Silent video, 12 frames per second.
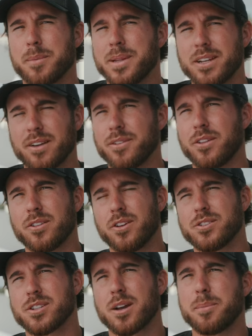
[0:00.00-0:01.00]
I mean, you have other
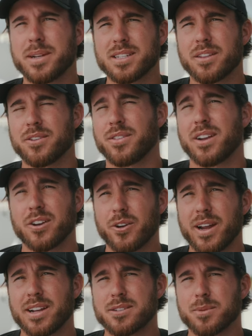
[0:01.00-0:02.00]
larger companies out there that are
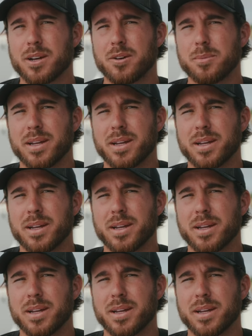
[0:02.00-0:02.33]
great as well,